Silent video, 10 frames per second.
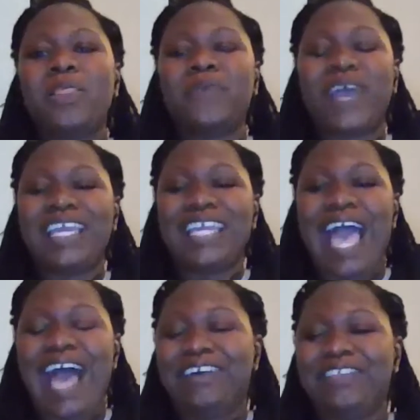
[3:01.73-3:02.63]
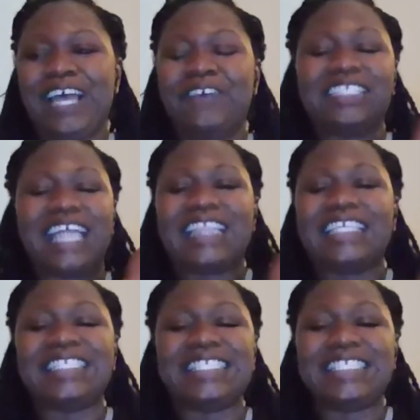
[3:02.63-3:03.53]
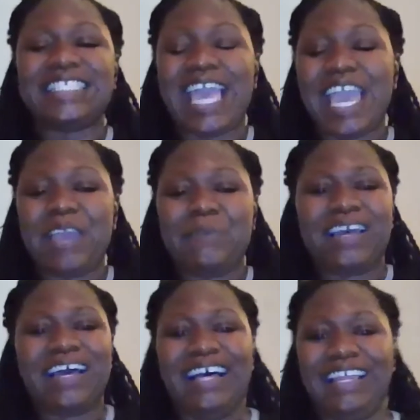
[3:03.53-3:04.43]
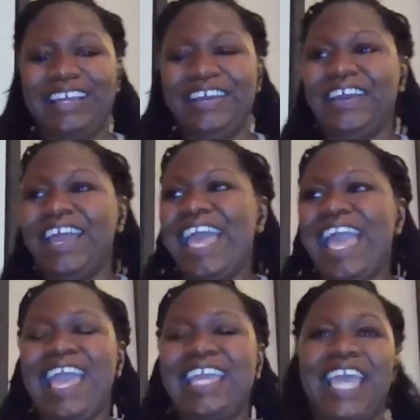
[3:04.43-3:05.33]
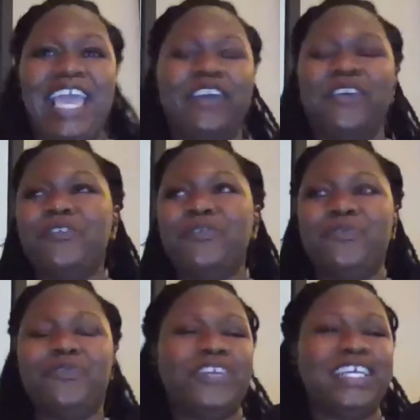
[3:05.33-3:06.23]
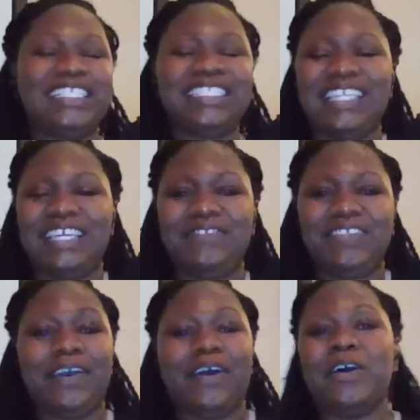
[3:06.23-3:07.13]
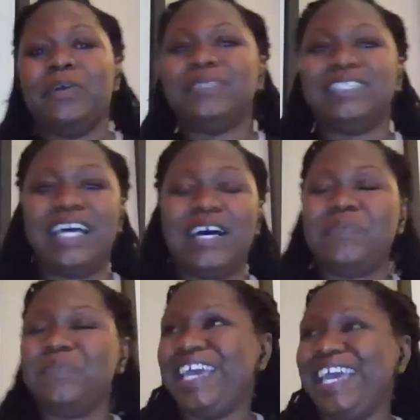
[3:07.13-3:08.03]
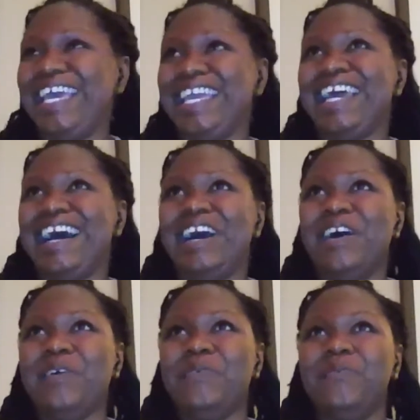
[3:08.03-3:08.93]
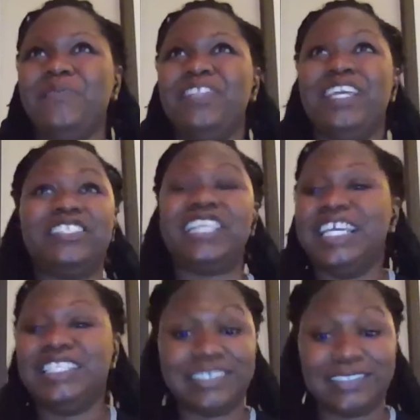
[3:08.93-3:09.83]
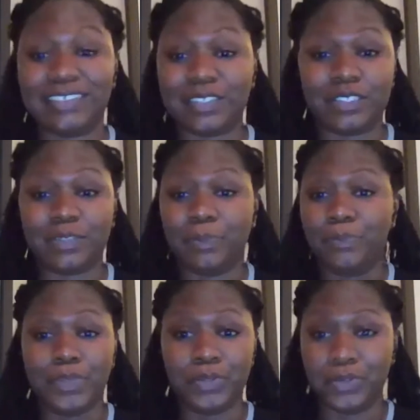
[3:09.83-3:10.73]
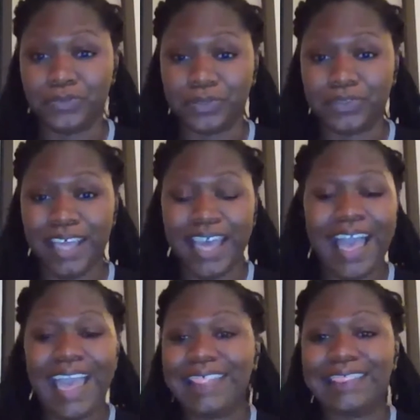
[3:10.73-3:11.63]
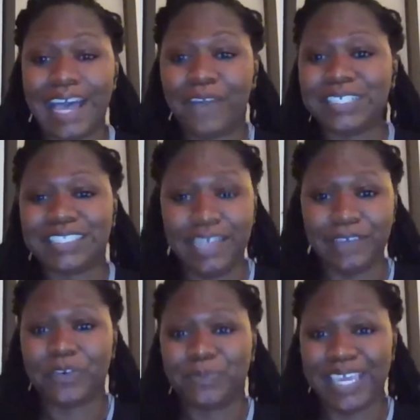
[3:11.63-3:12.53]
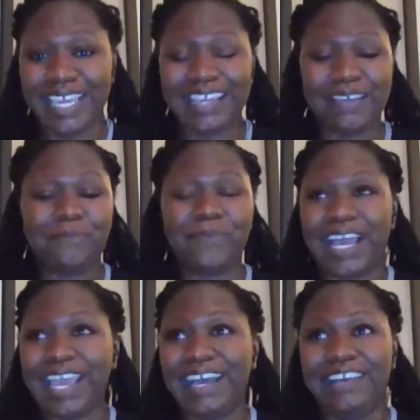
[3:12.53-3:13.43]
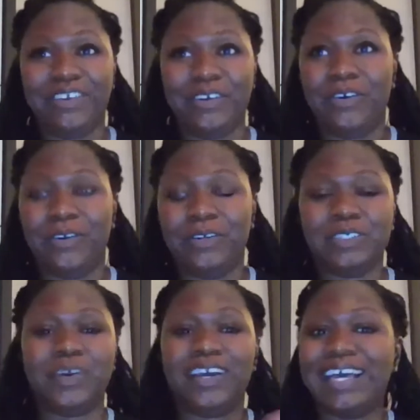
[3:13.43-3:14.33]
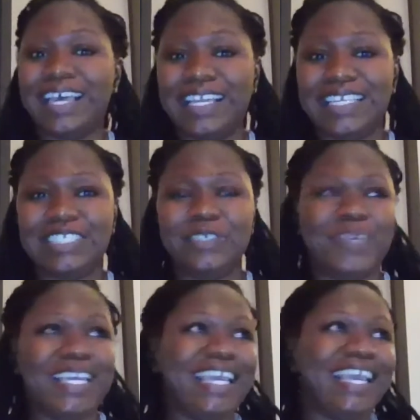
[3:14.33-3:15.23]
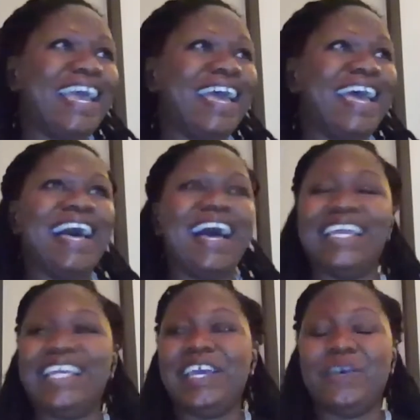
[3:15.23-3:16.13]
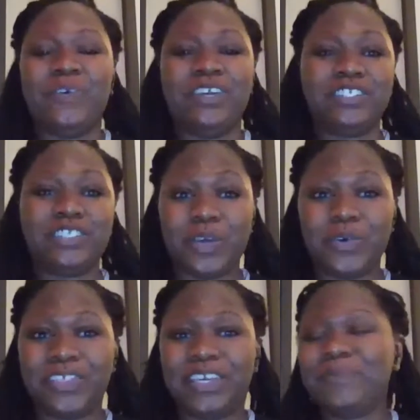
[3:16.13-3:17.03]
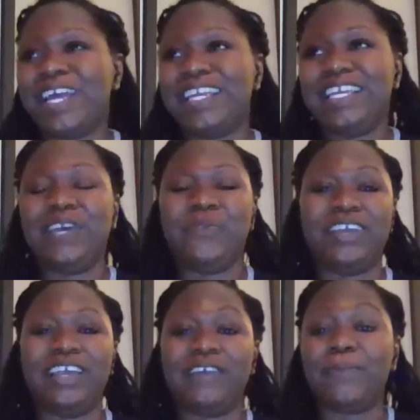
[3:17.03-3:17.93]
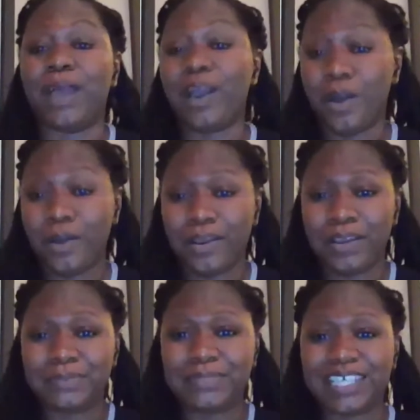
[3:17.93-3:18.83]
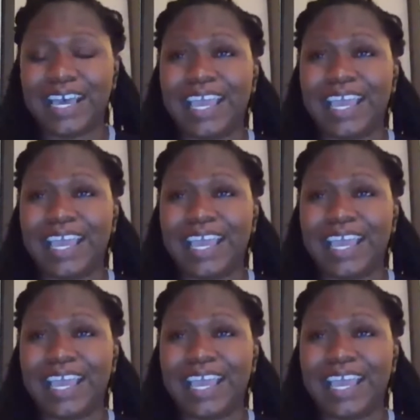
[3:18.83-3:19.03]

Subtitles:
the way down that was like the same color, and they are free to lift their arms up, and their skin just looks beautiful. And that was never me. My underarms were ugly to me. I didn't want to show them. I didn't want to lift my arms.